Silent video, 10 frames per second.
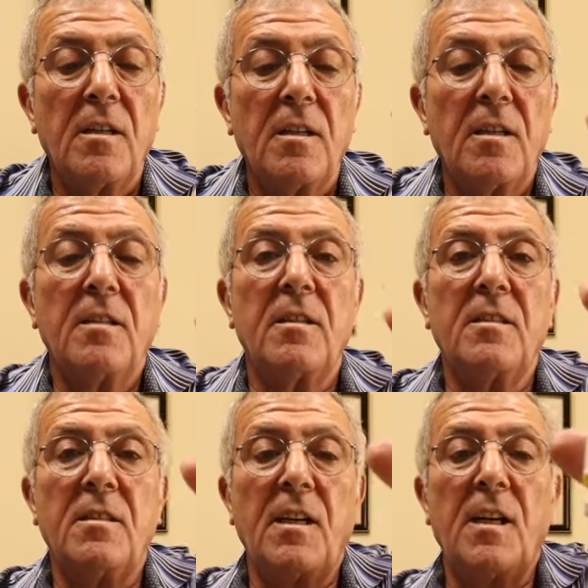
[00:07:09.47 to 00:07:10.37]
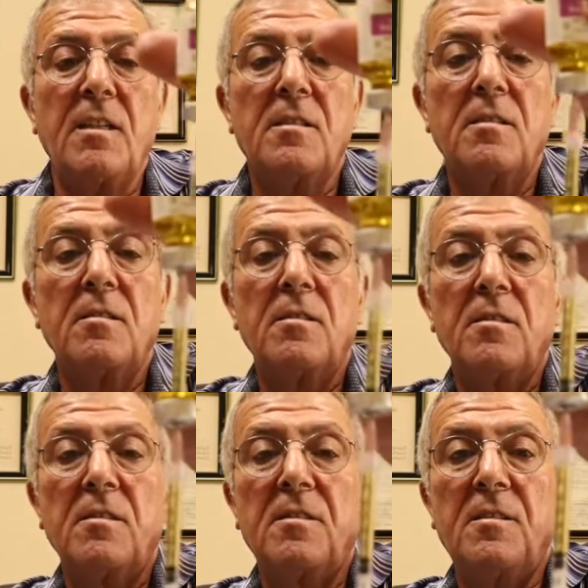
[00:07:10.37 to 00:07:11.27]
In this case,
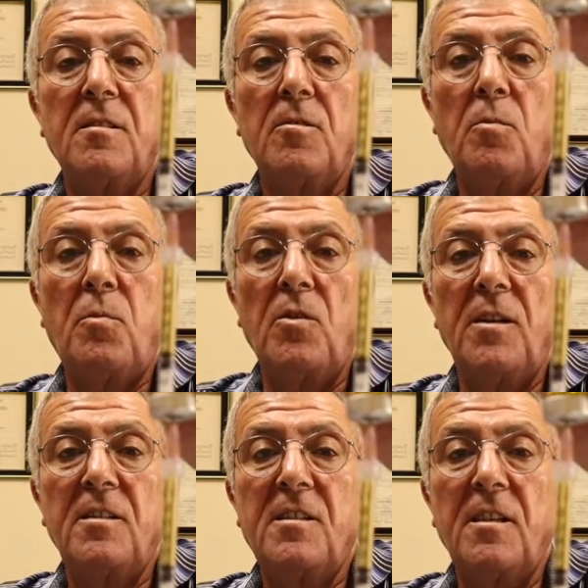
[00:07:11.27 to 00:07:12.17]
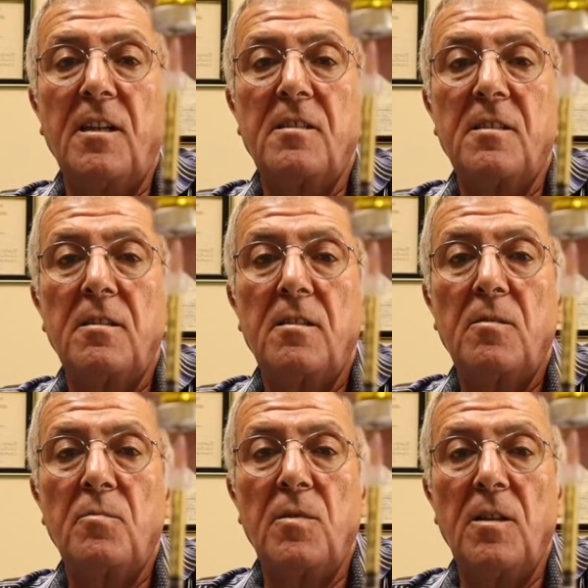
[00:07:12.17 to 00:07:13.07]
0.6
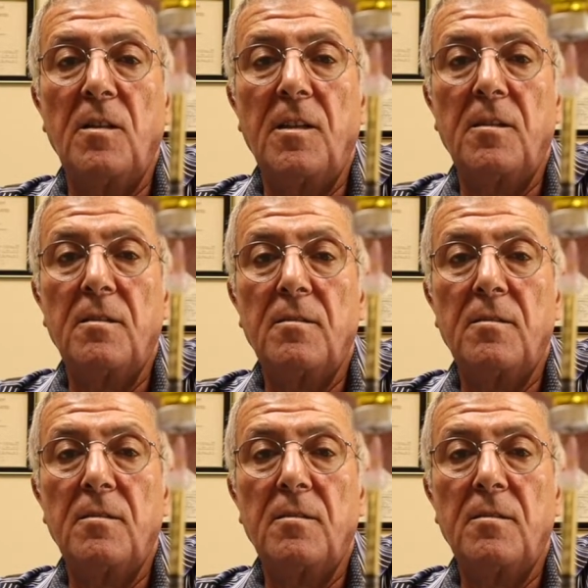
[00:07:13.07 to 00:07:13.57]
milliliter.